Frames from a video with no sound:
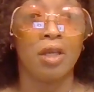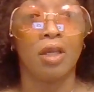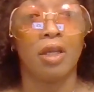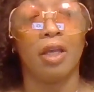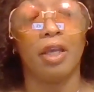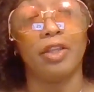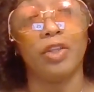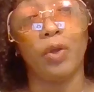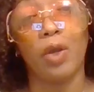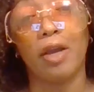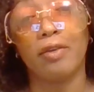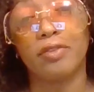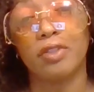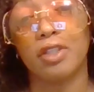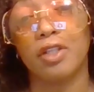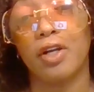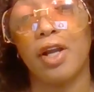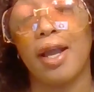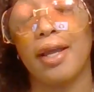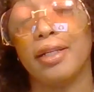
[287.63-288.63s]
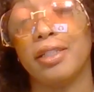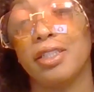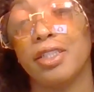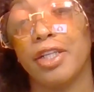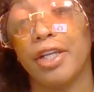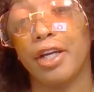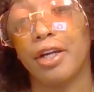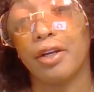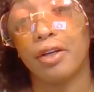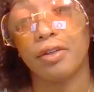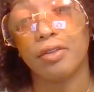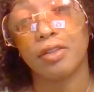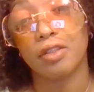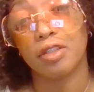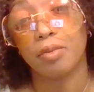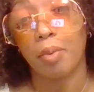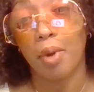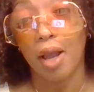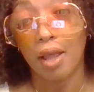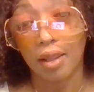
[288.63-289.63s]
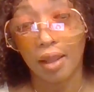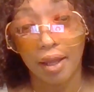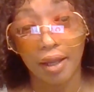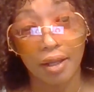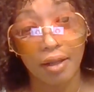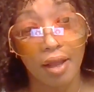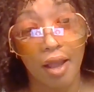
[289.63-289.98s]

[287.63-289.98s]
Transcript: and you have to learn how to share the spotlight.